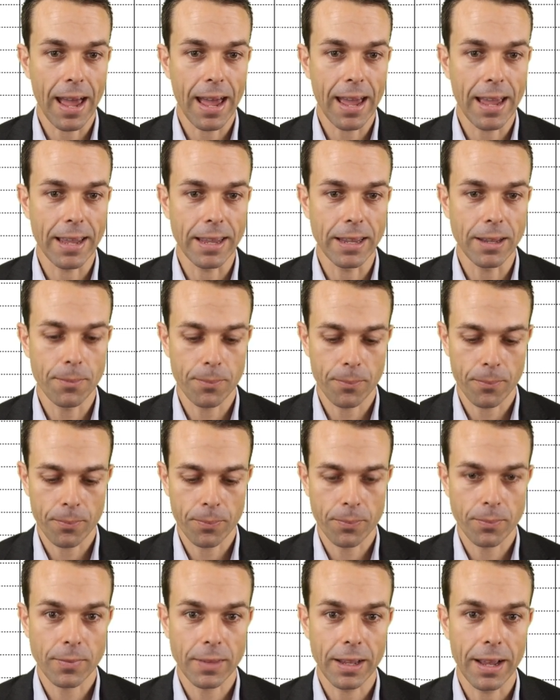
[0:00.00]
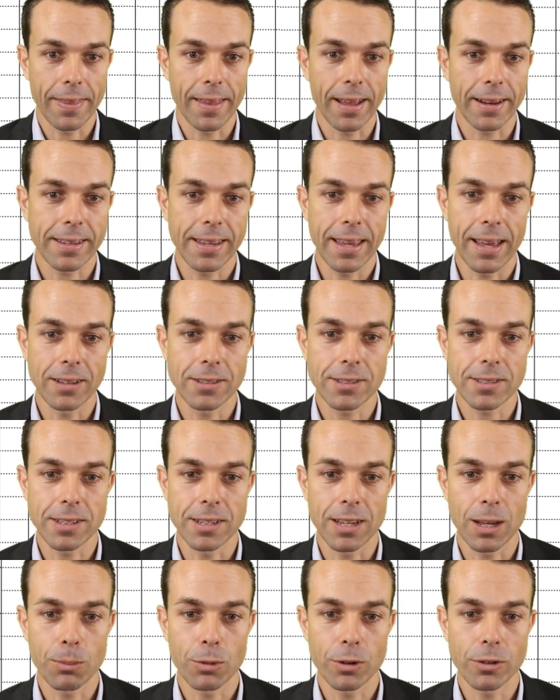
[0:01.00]
A, and that counts the
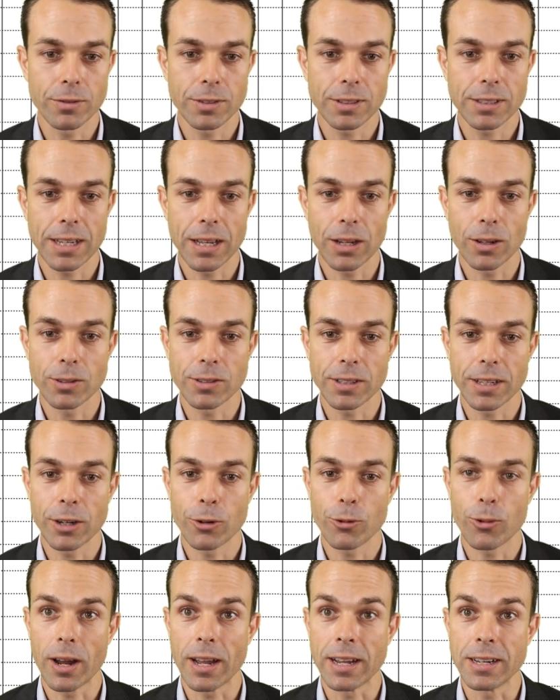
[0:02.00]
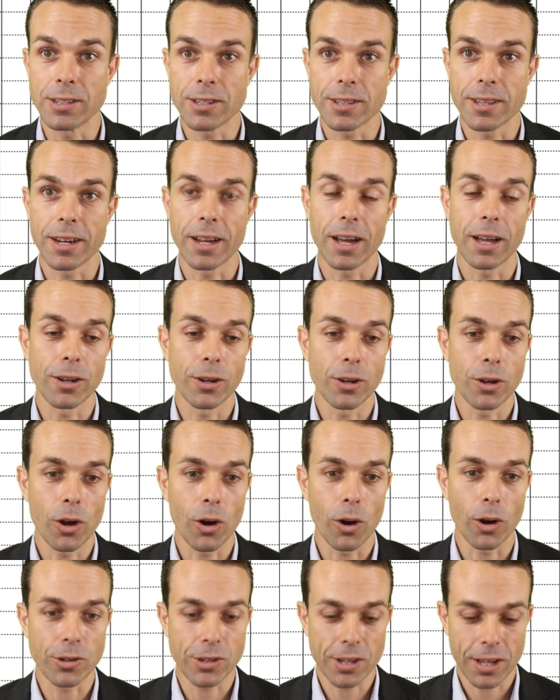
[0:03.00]
number of cells in a range that are
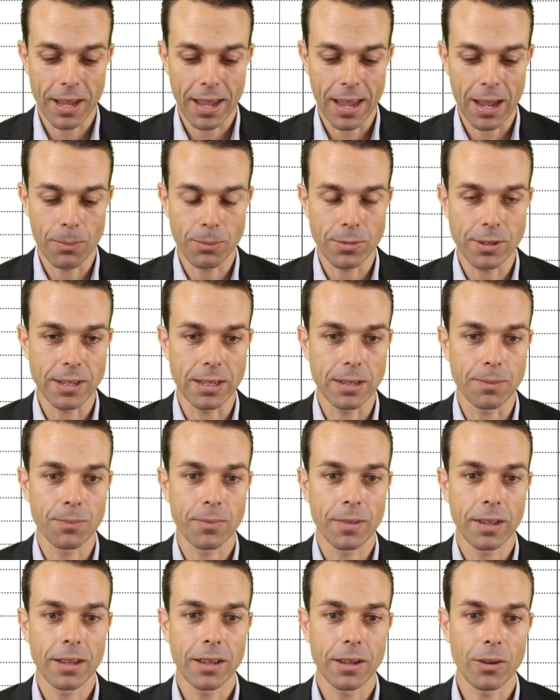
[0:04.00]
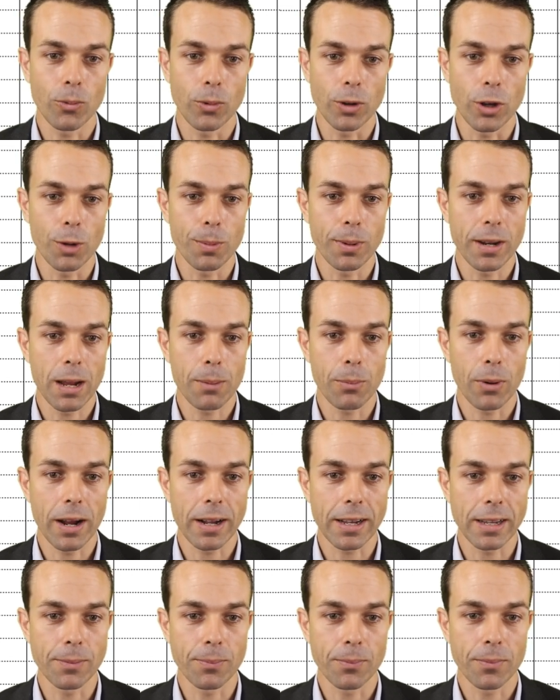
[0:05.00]
not empty. We open our
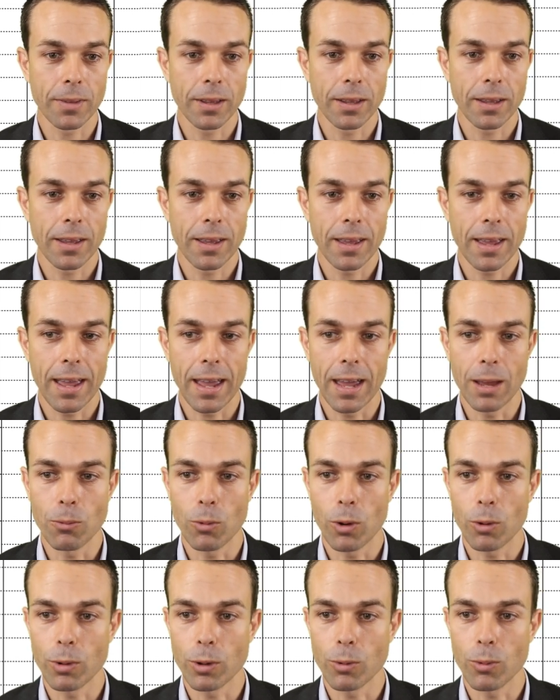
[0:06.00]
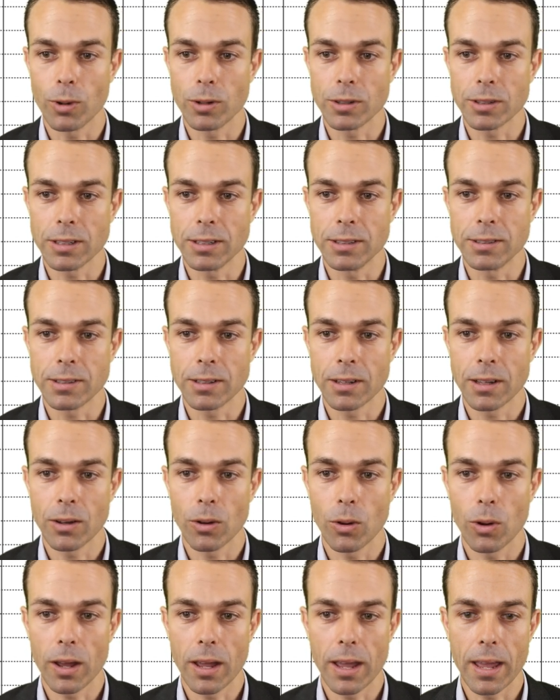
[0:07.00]
bracket, and what we want is
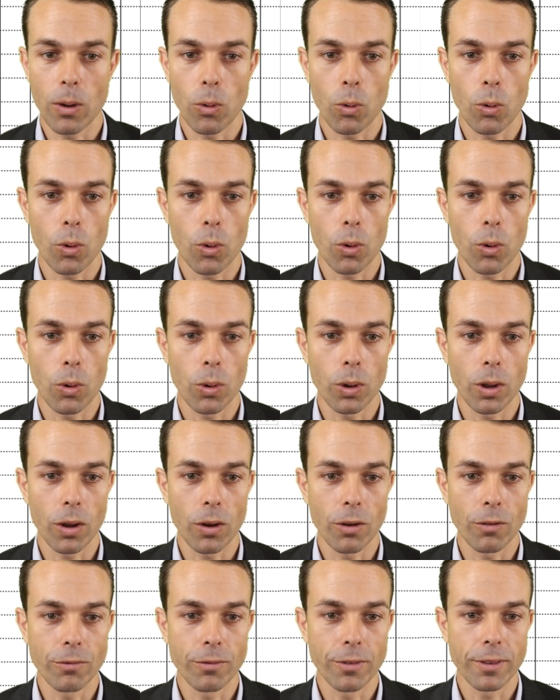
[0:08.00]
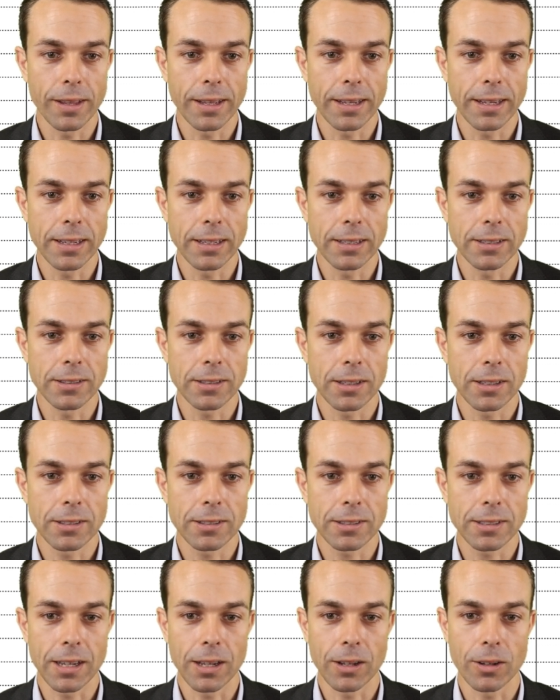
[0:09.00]
all of these
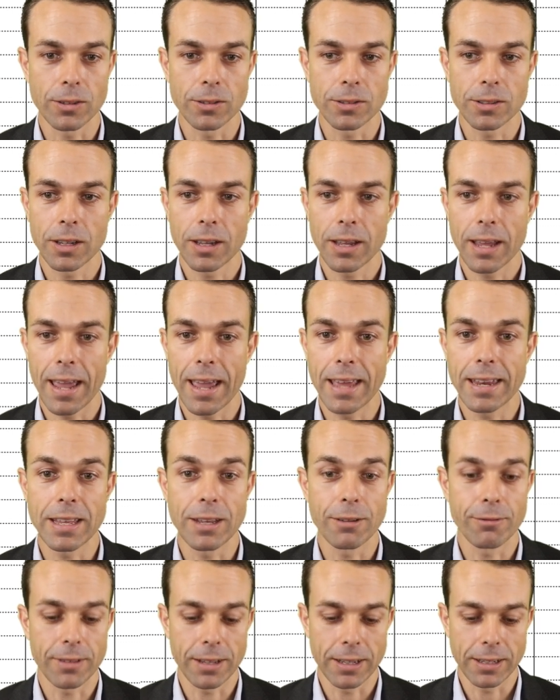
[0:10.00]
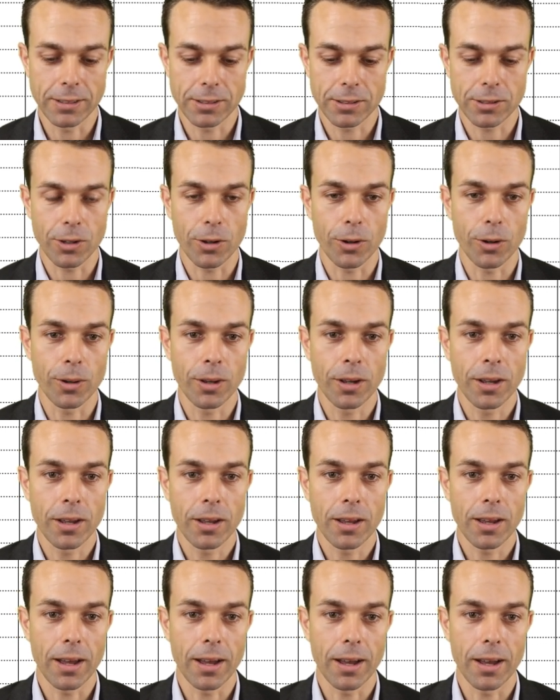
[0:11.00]
cells, any of these. So
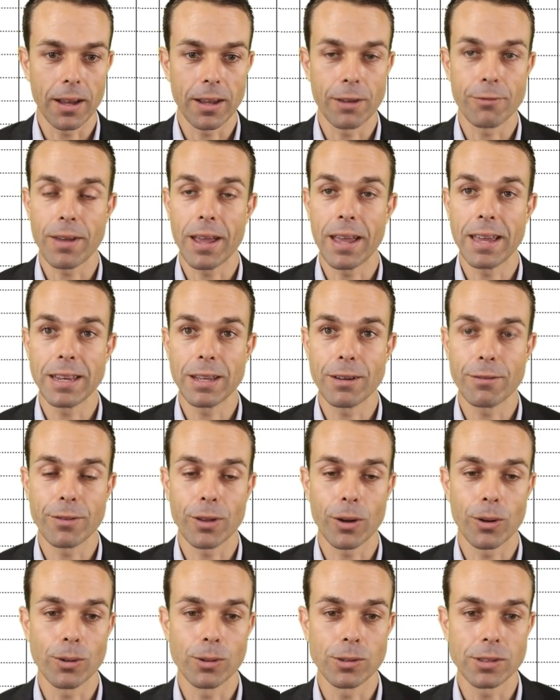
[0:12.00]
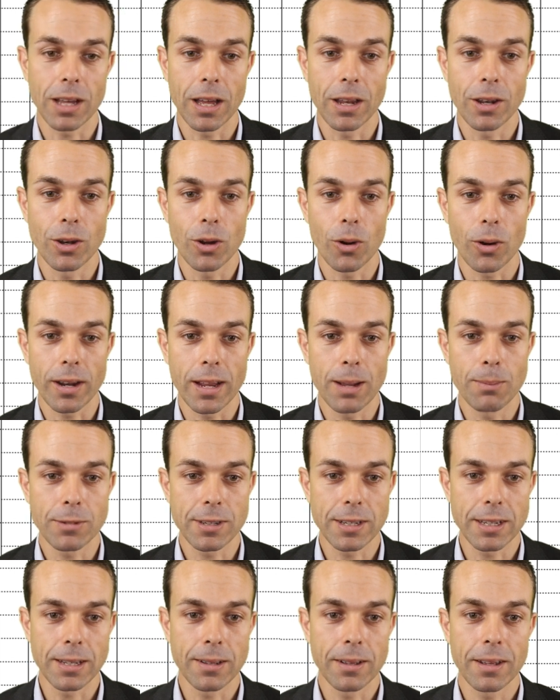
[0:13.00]
if any of those are not
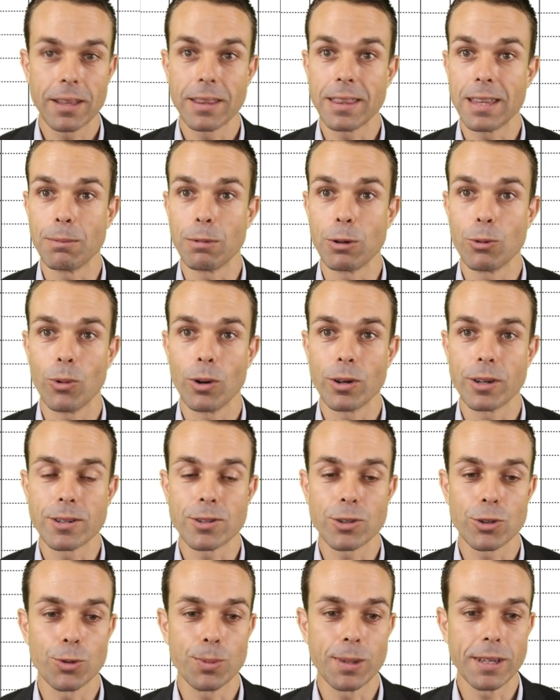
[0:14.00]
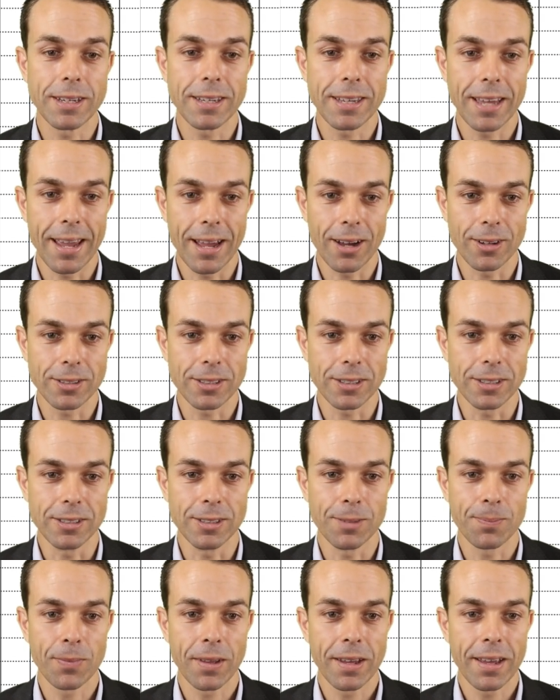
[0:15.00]
empty, then we want it to be
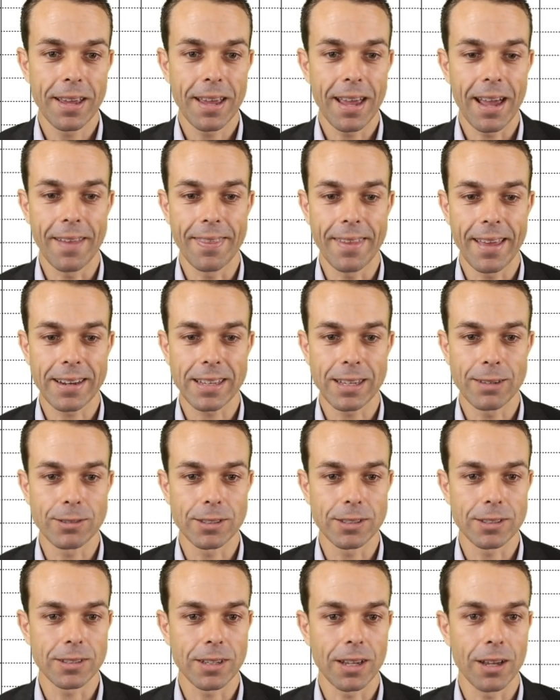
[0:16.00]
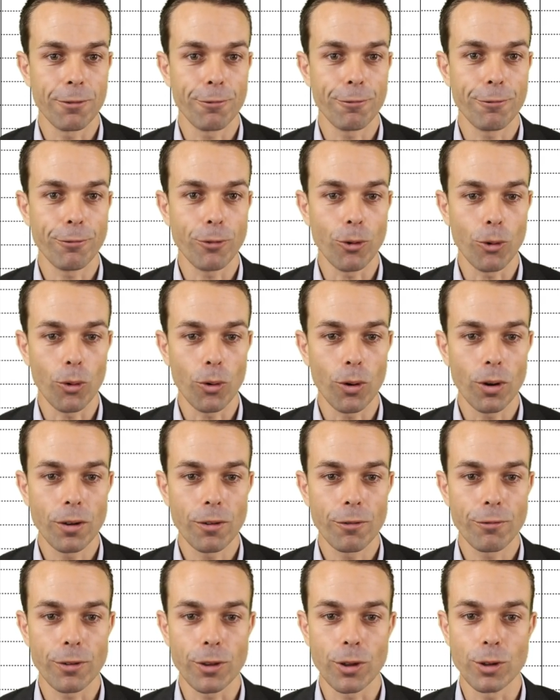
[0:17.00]
counted. And that gives us a 4
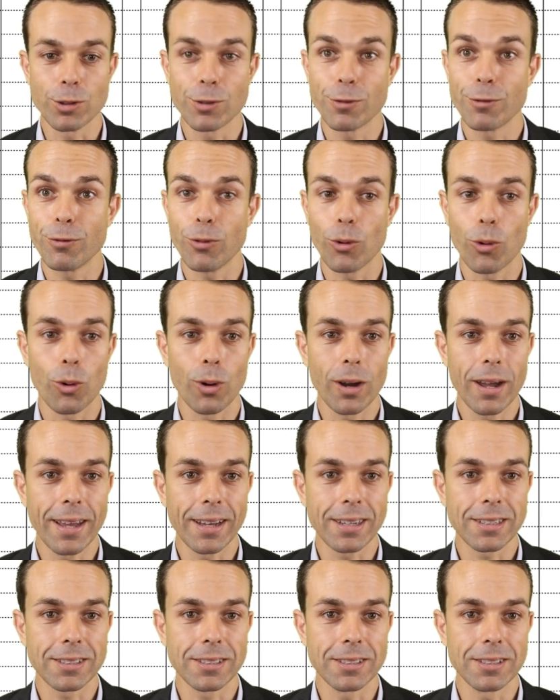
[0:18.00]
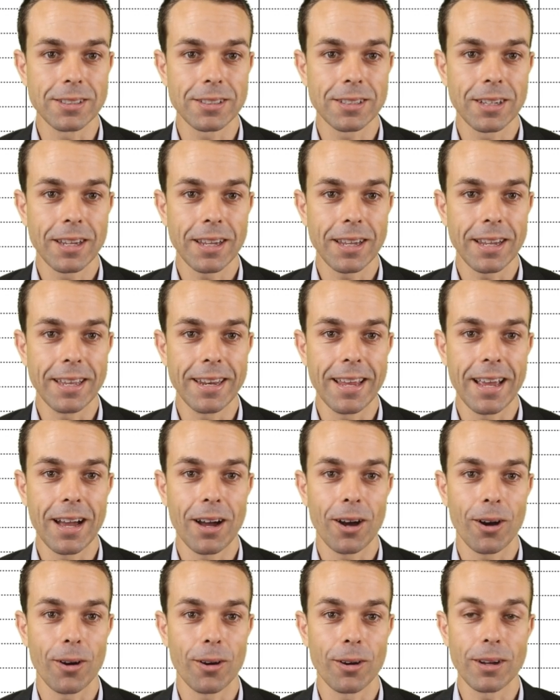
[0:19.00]
for those 4 X's in
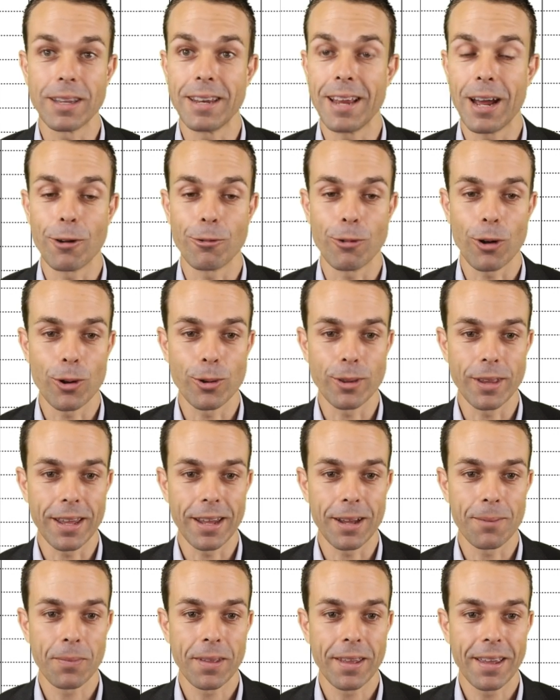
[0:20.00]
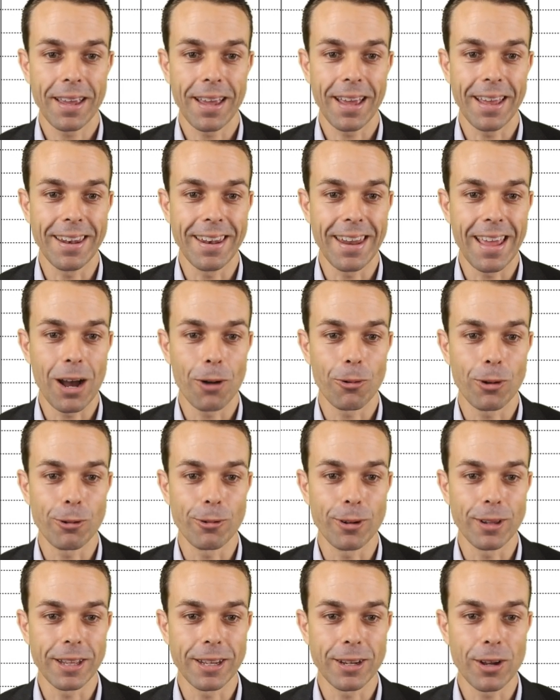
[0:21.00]
our row there. And now we
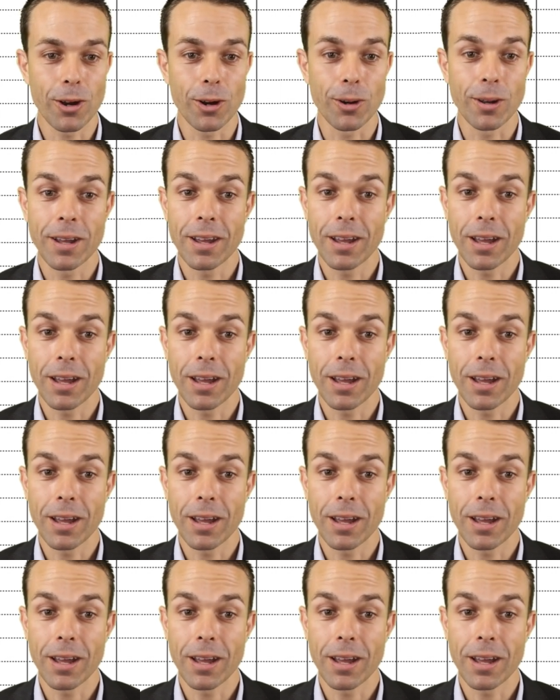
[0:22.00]
really know.